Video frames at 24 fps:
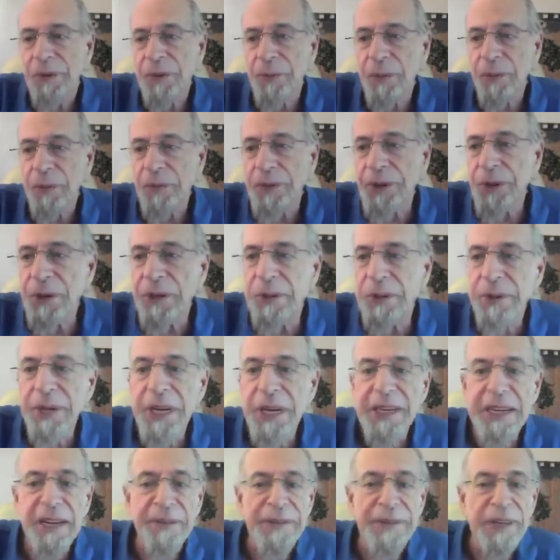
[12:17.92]
You agree
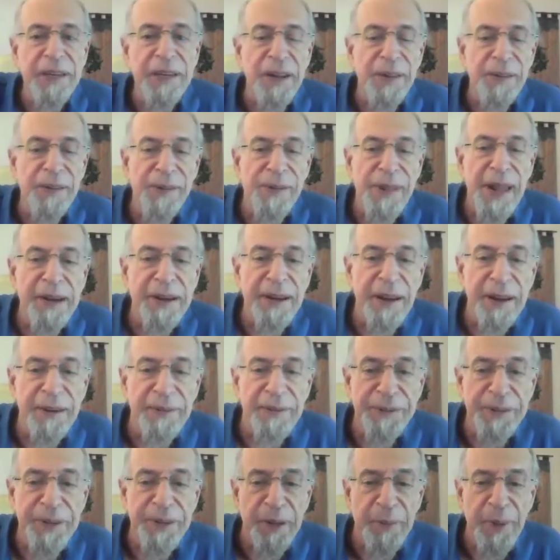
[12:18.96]
to give each other that kind
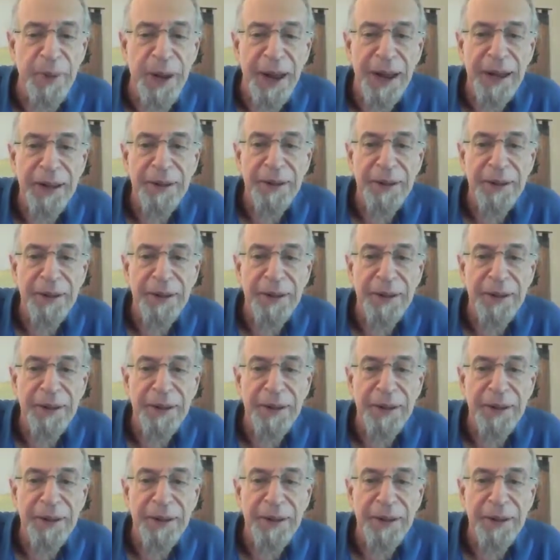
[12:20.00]
of feedback?